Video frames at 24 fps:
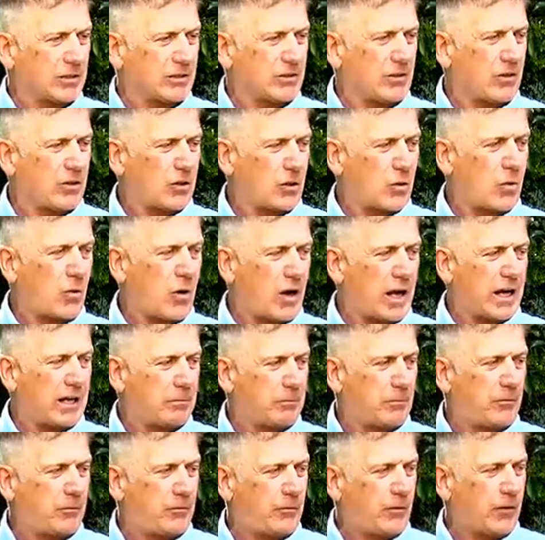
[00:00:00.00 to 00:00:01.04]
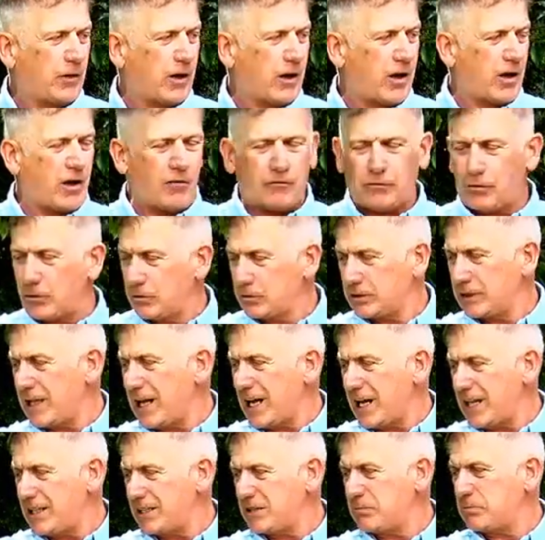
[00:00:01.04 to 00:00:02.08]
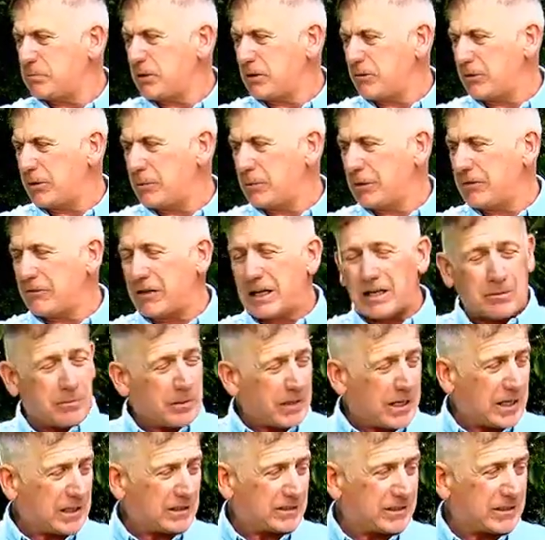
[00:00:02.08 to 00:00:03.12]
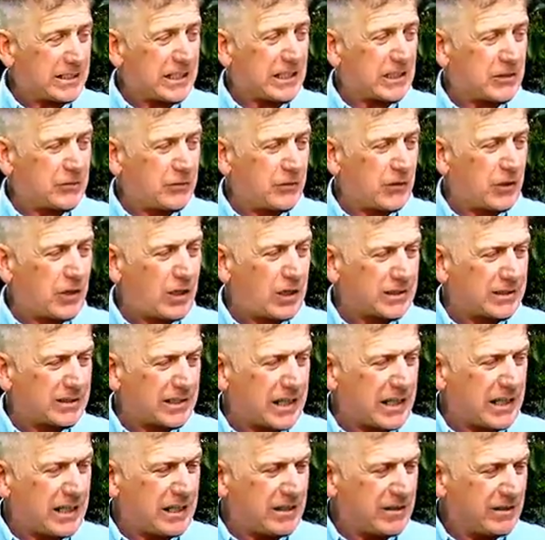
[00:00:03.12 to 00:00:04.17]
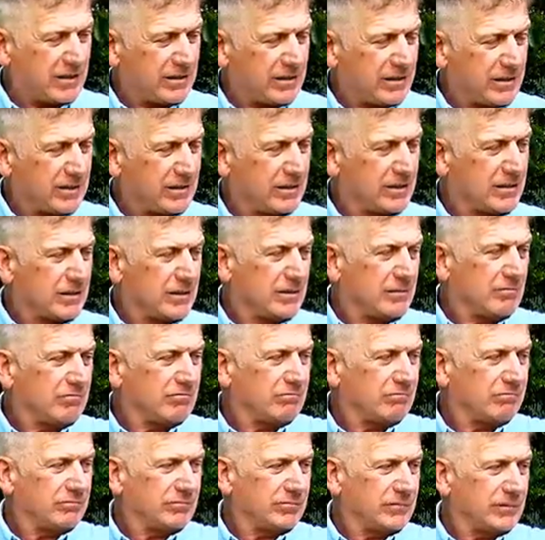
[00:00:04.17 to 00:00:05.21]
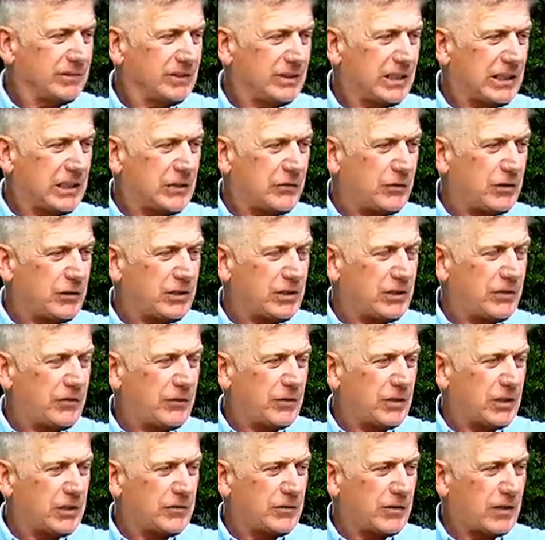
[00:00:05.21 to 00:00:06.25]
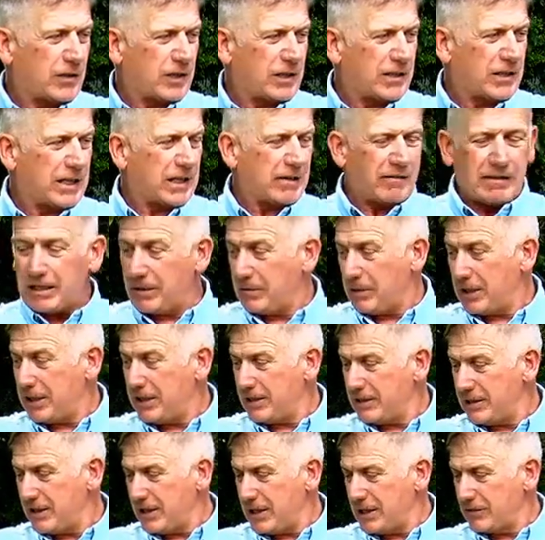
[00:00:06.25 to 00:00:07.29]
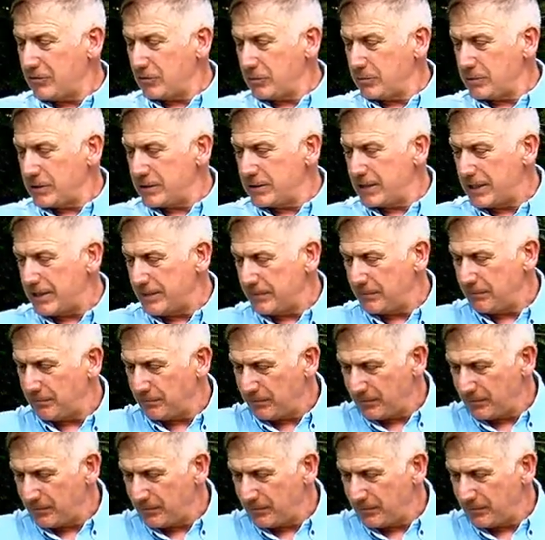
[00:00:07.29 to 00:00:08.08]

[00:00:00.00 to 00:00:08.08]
it's not quite a full armful, so that is probably around about six foot, I'd say. Six foot to the first fly there anyway, 100%.